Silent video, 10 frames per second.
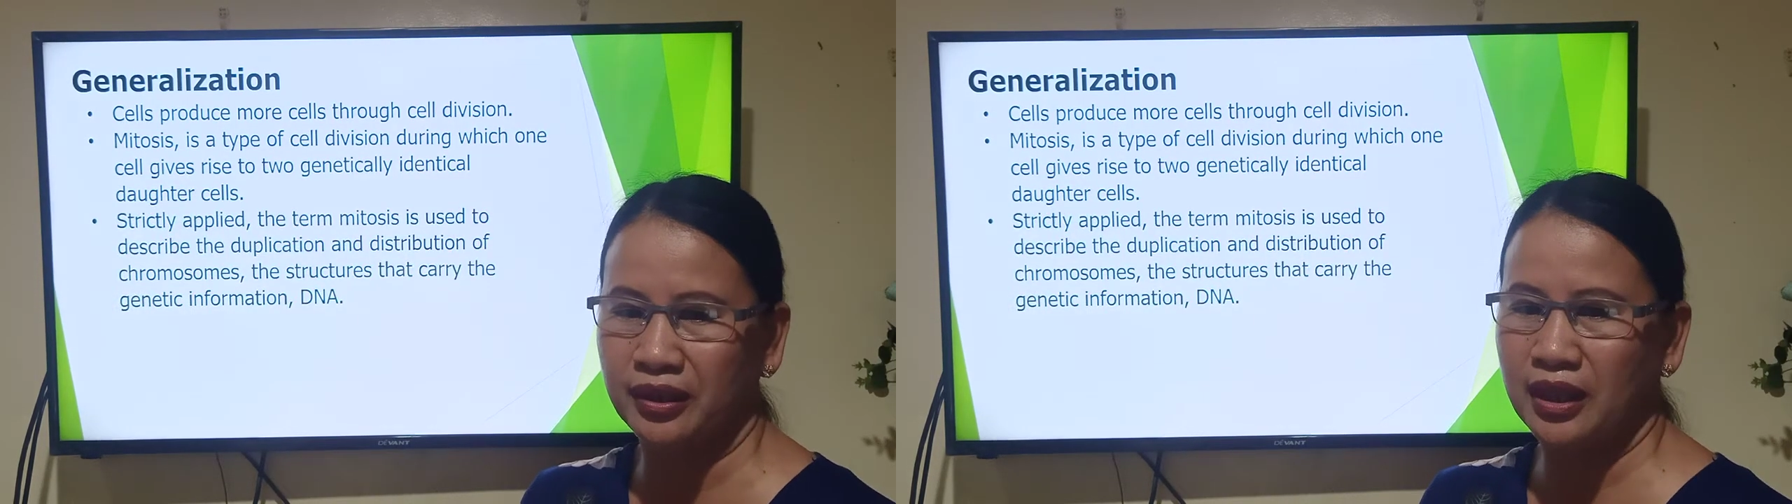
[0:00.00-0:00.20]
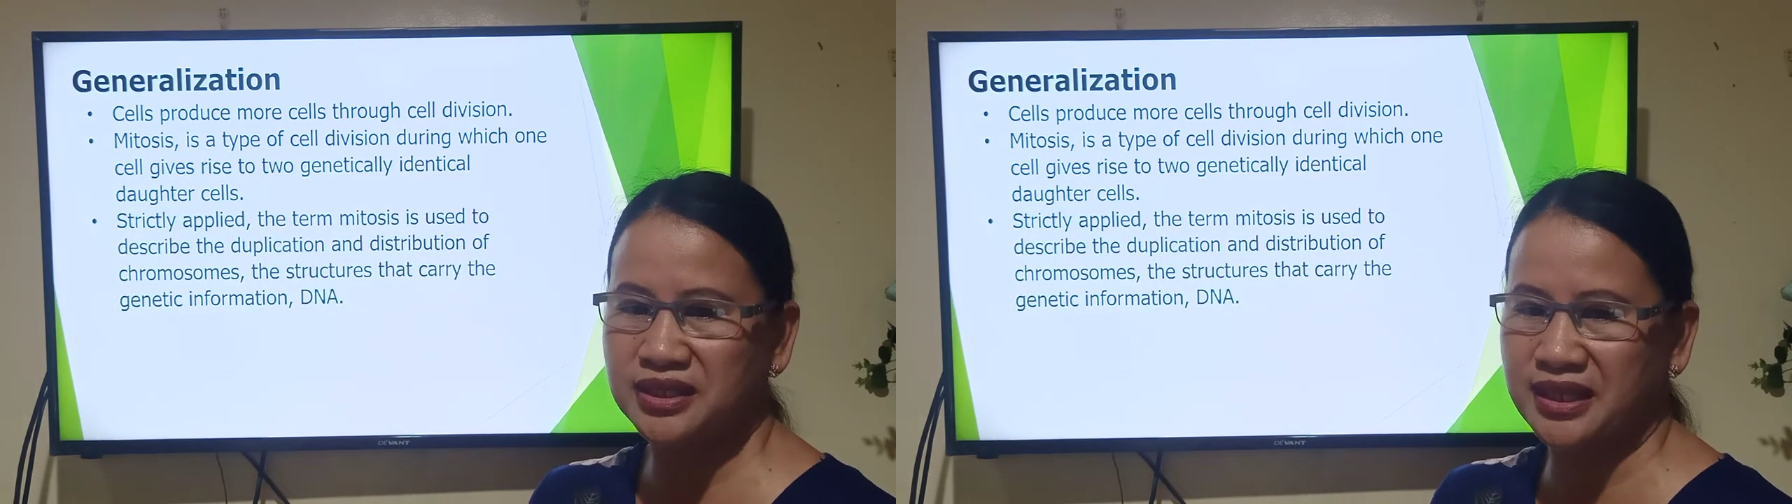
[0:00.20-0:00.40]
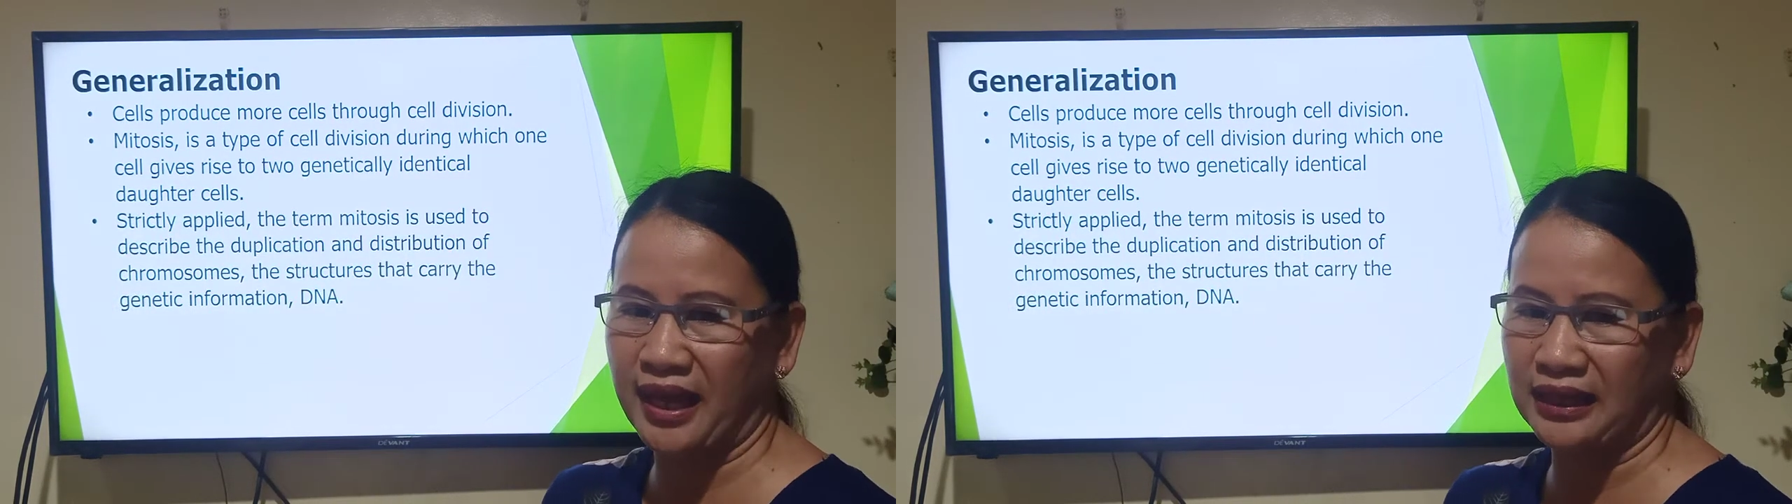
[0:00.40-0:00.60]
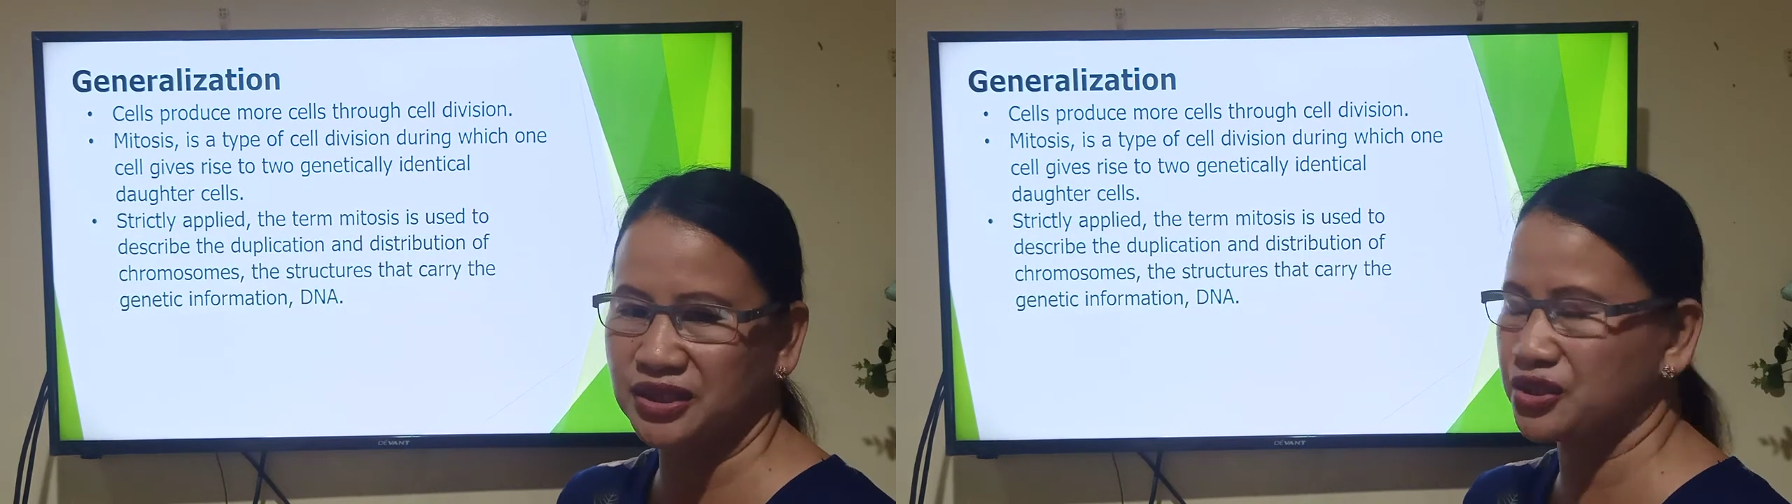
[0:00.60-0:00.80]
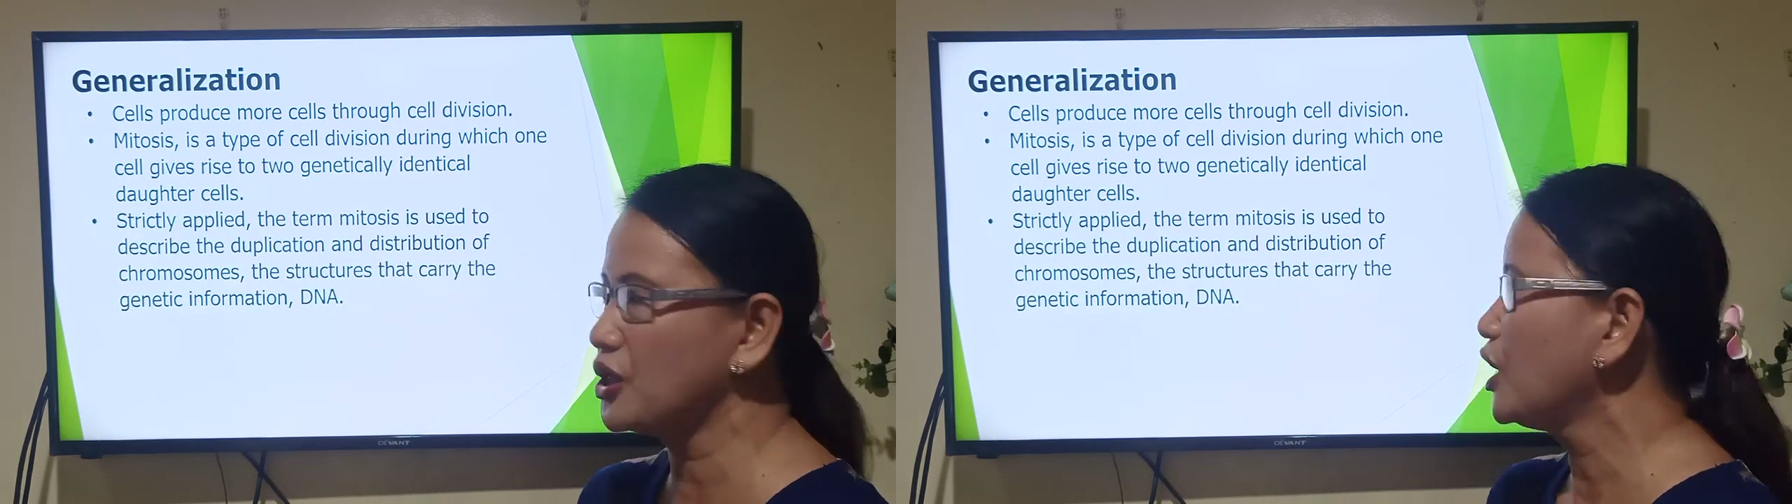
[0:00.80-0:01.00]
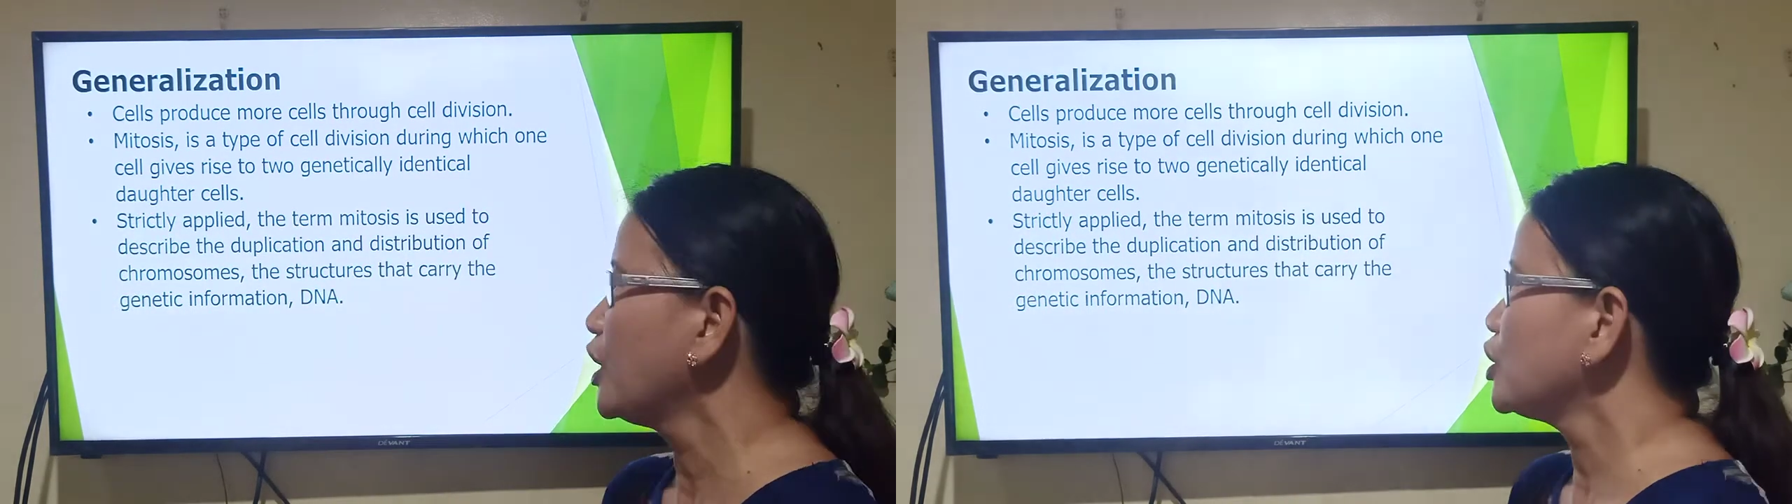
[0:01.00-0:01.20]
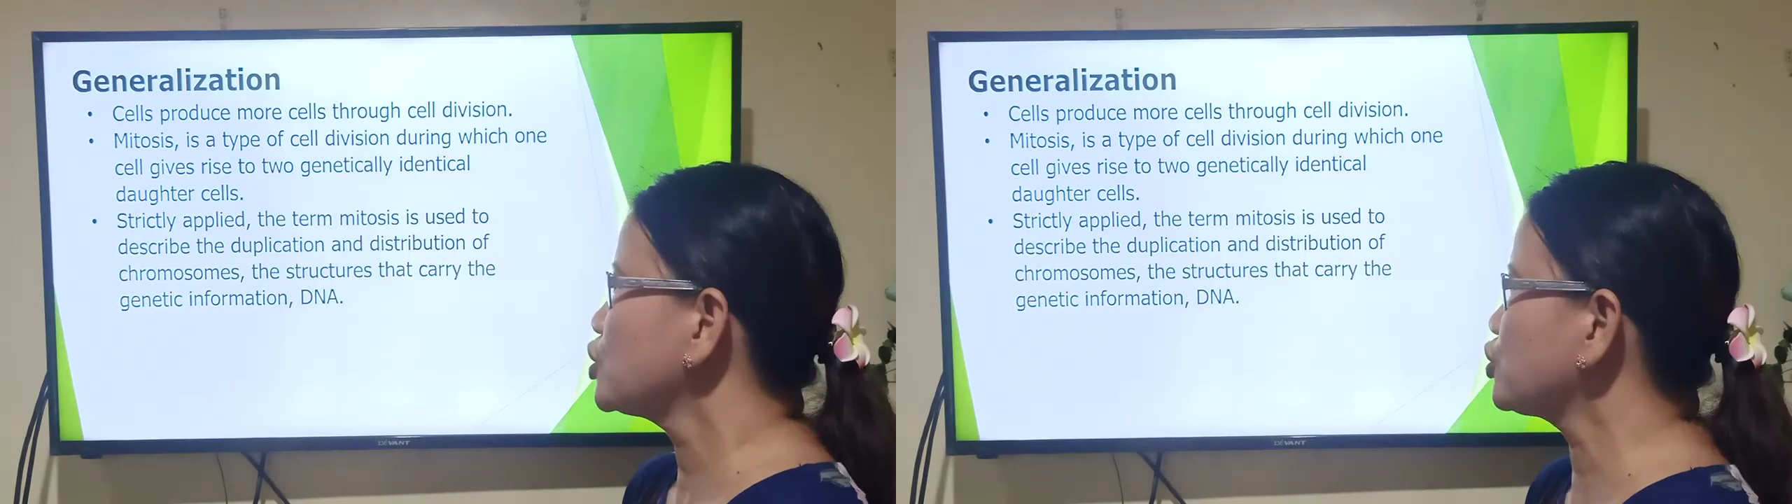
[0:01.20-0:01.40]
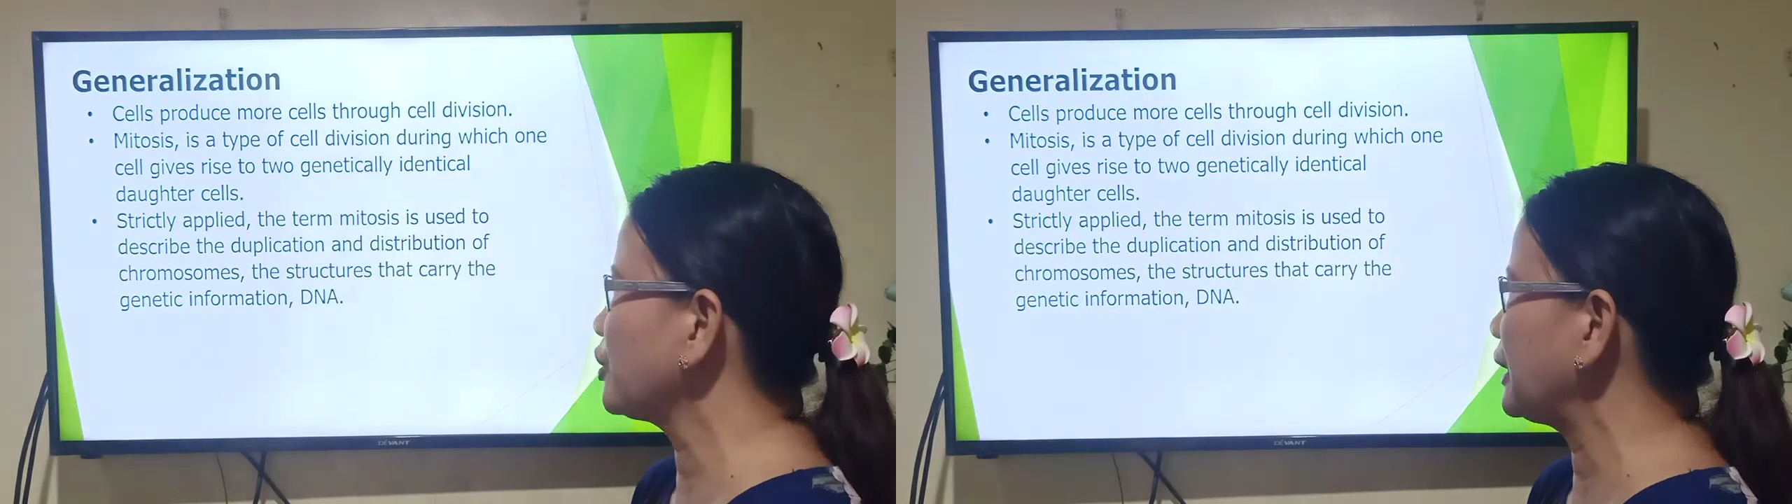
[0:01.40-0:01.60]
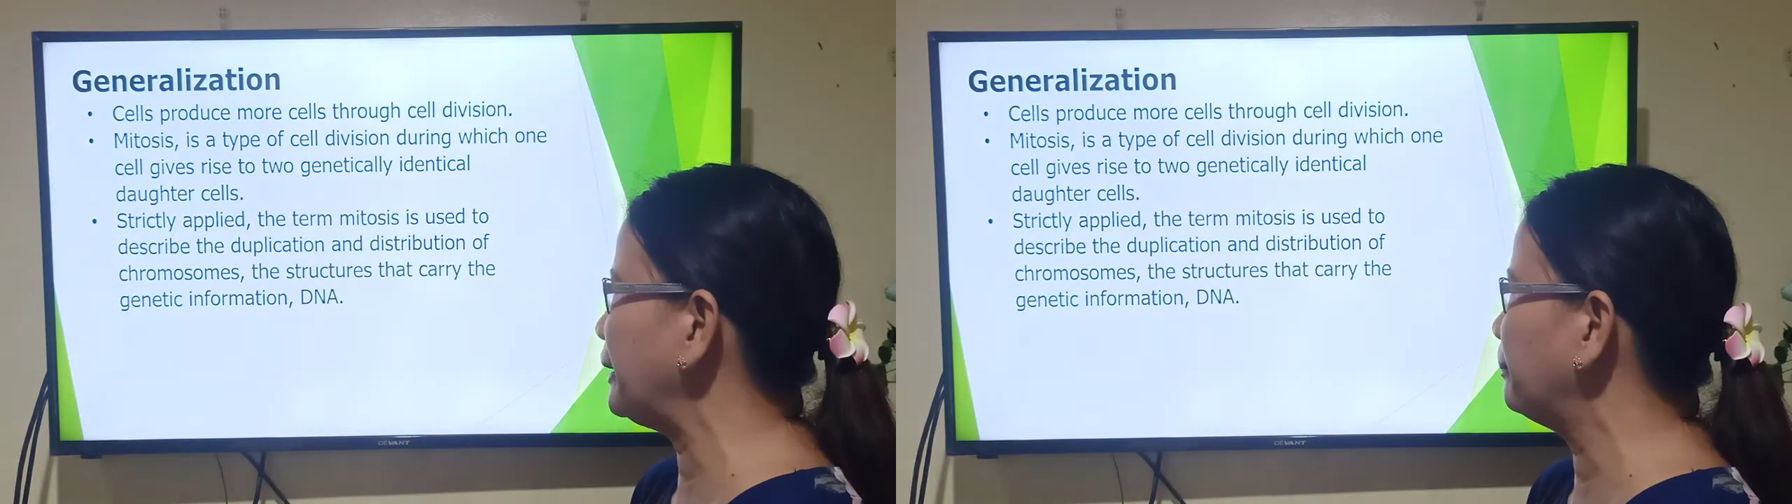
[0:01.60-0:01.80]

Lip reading: cells. Strictly